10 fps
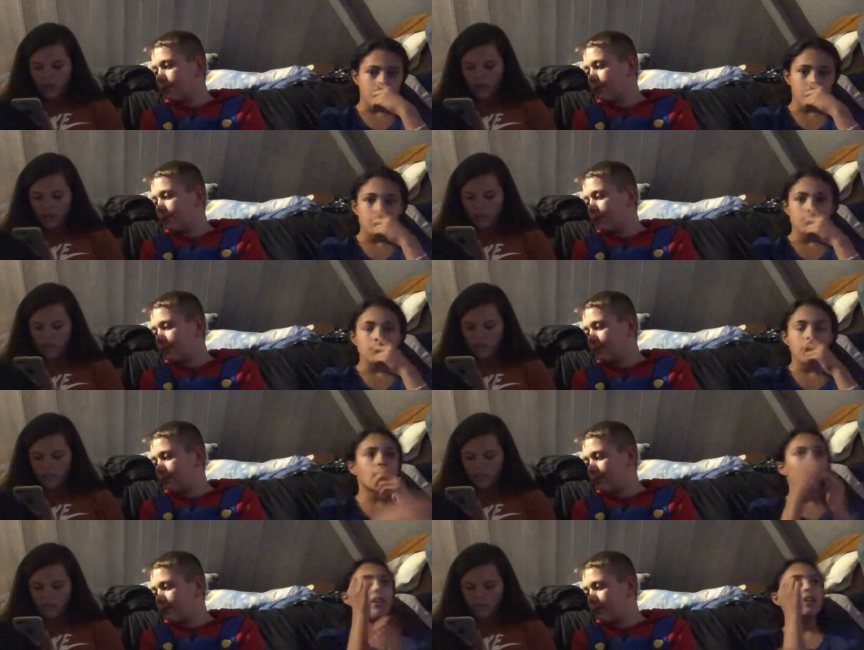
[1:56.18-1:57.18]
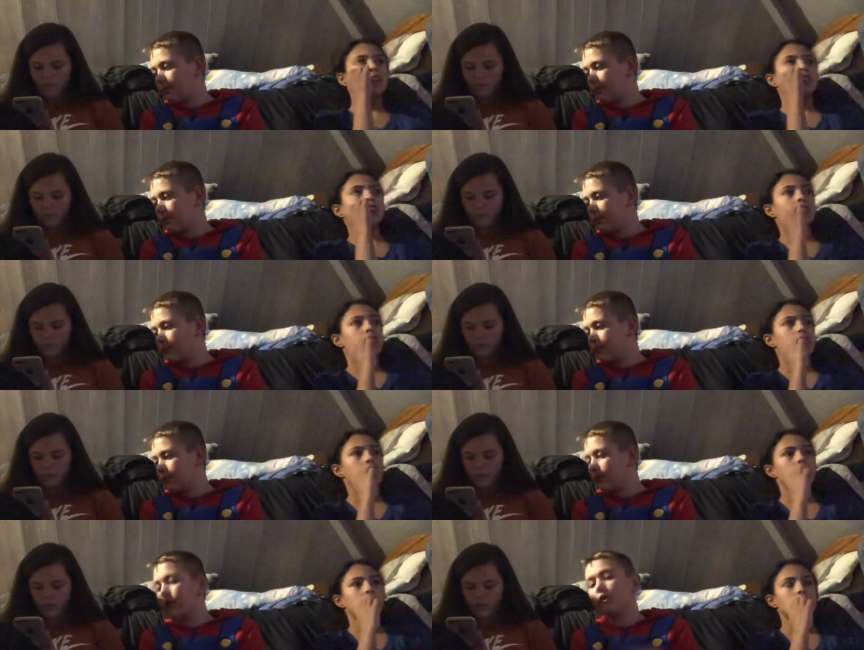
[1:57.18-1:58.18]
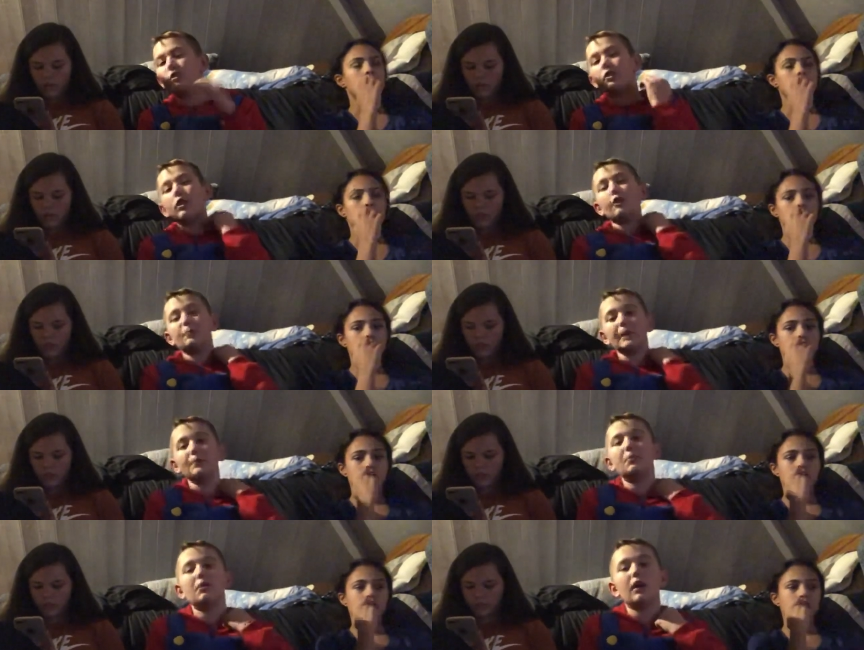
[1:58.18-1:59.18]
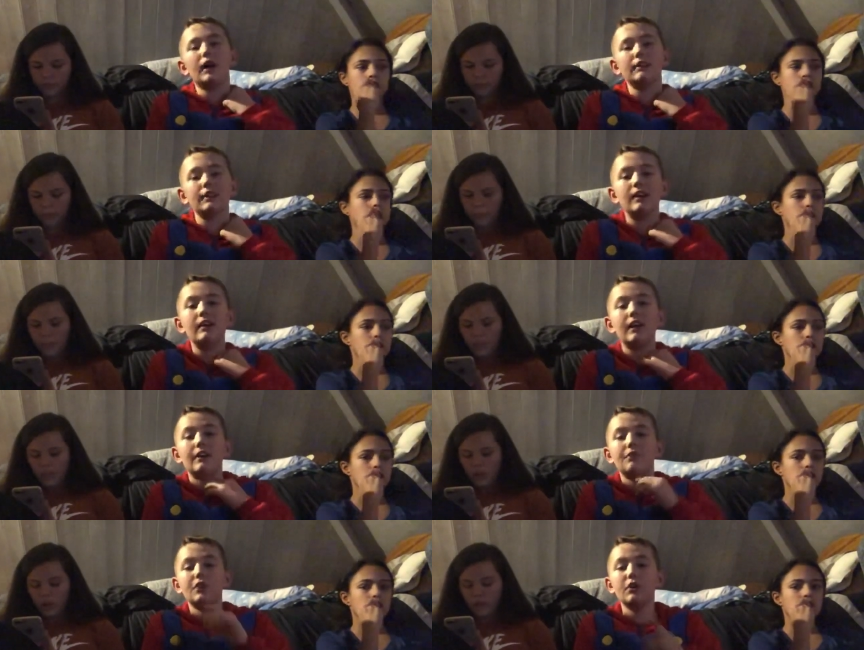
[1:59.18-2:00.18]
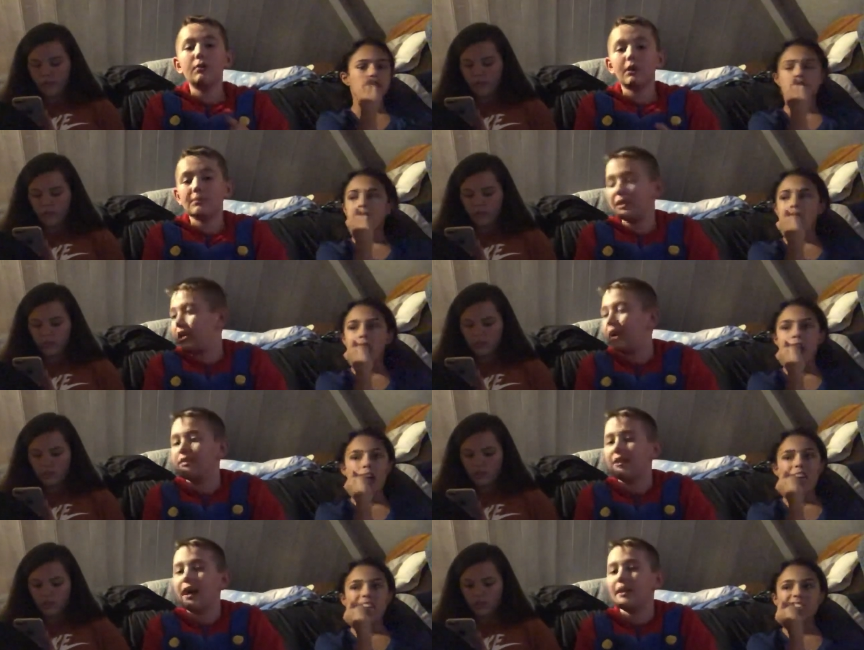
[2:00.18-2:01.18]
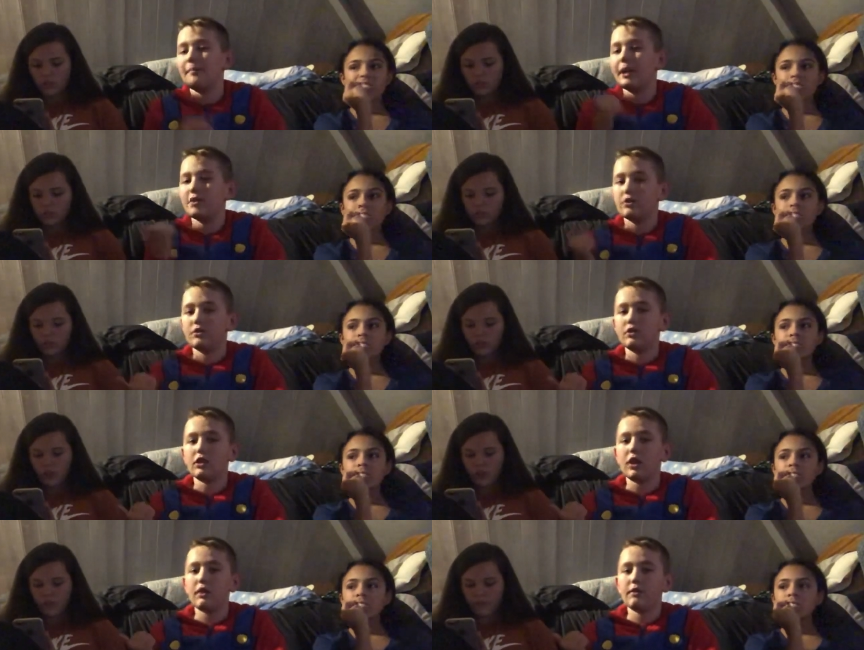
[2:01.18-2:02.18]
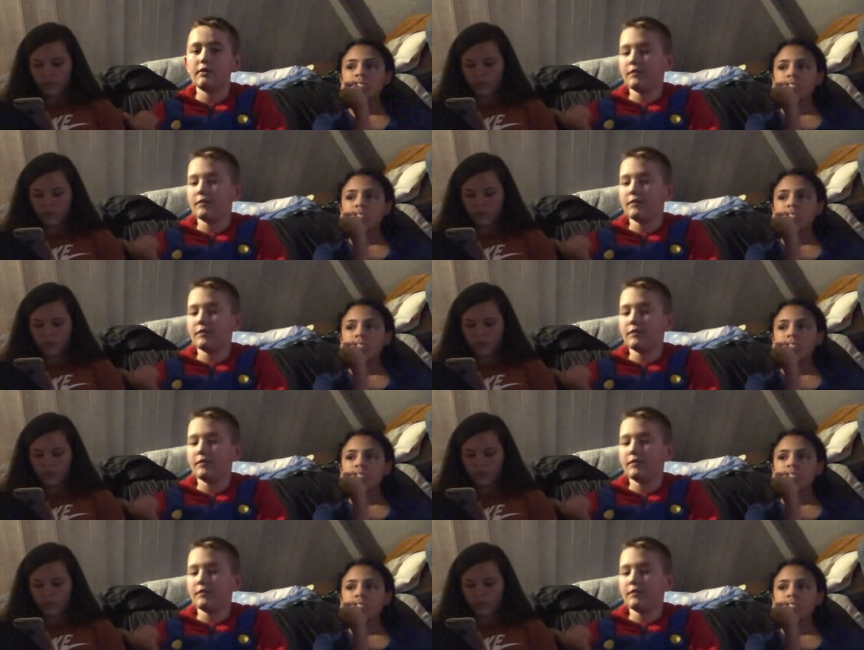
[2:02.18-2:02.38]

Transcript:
Speaker 1: Um, so a lot of people, guys. And if love, you want to be shouted at, then make sure to love